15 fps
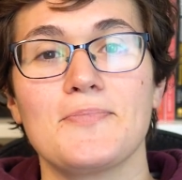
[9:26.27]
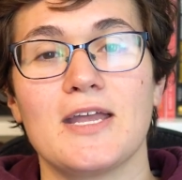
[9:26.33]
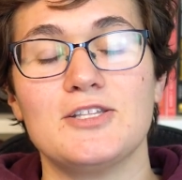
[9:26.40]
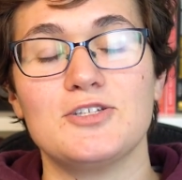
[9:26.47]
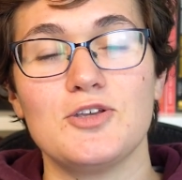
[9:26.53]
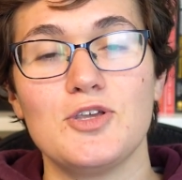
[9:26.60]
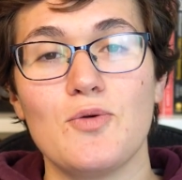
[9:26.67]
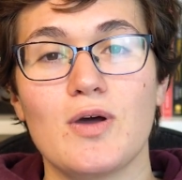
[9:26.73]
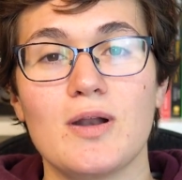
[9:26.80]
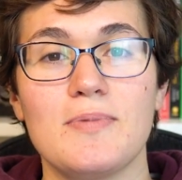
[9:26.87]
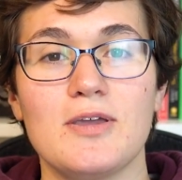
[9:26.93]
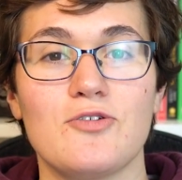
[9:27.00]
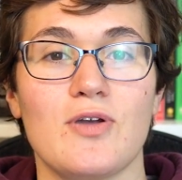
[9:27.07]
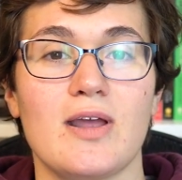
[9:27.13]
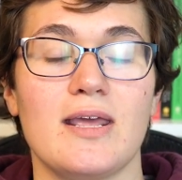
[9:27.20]
And so you want to
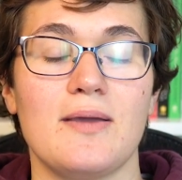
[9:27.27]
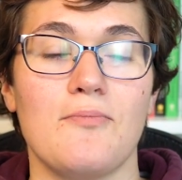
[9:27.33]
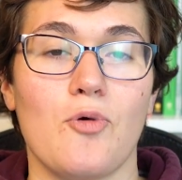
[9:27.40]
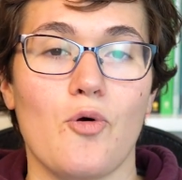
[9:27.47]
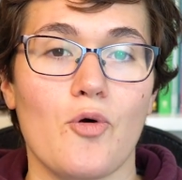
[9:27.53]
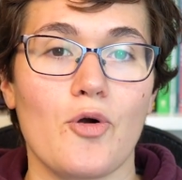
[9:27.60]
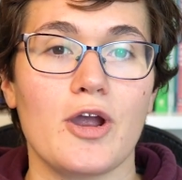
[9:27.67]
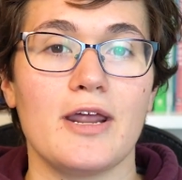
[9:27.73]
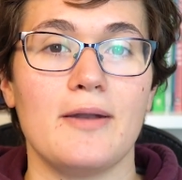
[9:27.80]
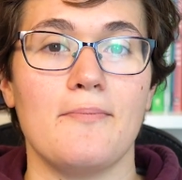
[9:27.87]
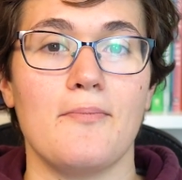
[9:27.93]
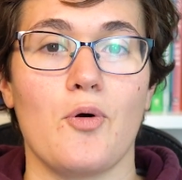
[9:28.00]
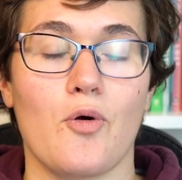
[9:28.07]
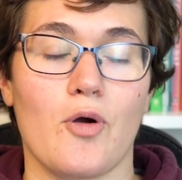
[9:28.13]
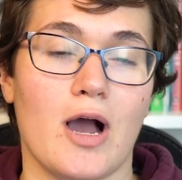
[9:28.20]
be creating more and
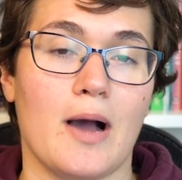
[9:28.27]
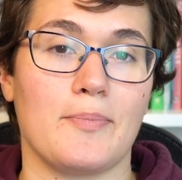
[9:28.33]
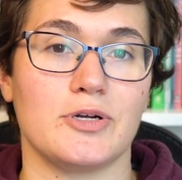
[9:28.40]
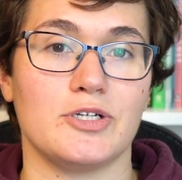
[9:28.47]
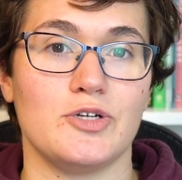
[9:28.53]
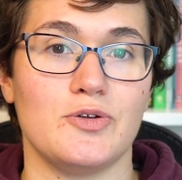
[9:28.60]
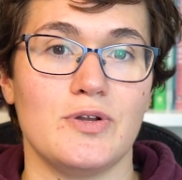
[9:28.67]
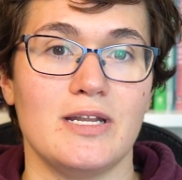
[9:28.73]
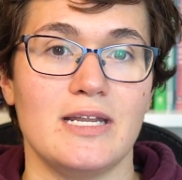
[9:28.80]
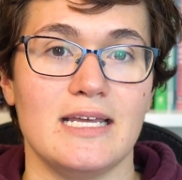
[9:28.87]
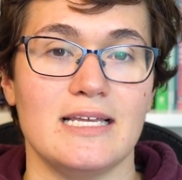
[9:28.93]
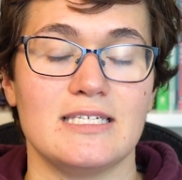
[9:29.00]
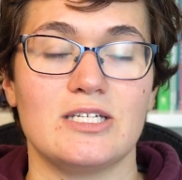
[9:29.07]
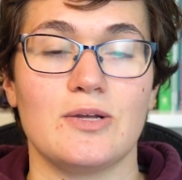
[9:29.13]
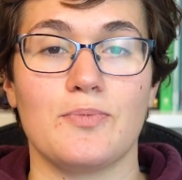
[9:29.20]
more
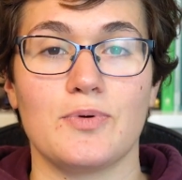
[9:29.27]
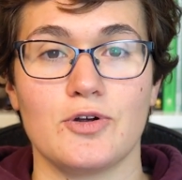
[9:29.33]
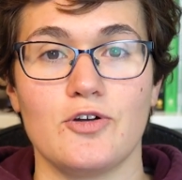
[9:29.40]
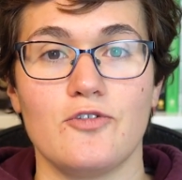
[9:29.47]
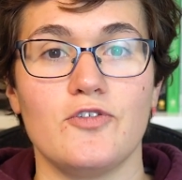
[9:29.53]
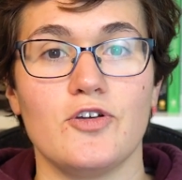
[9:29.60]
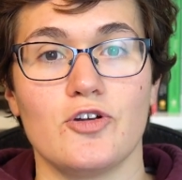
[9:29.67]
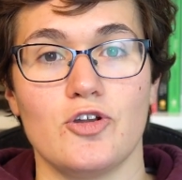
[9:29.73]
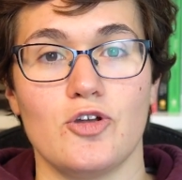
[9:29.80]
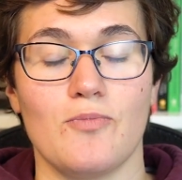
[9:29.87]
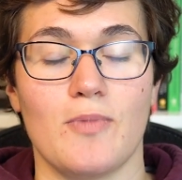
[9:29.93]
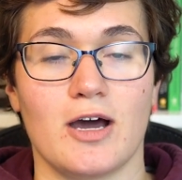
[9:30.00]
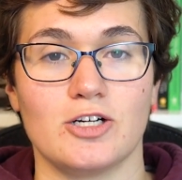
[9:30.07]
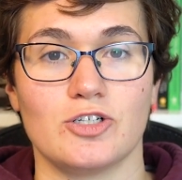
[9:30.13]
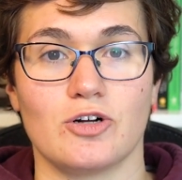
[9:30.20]
opportunities to prove your new
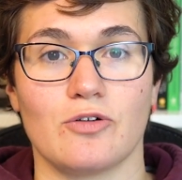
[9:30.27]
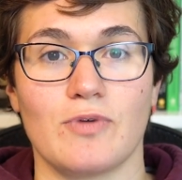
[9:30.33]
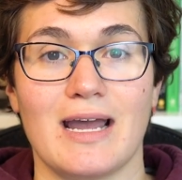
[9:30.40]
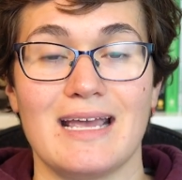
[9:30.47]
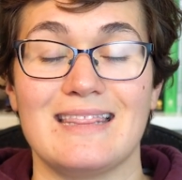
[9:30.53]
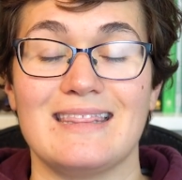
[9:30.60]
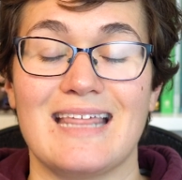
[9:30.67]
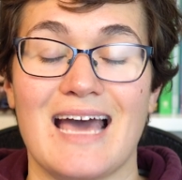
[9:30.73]
mantra right.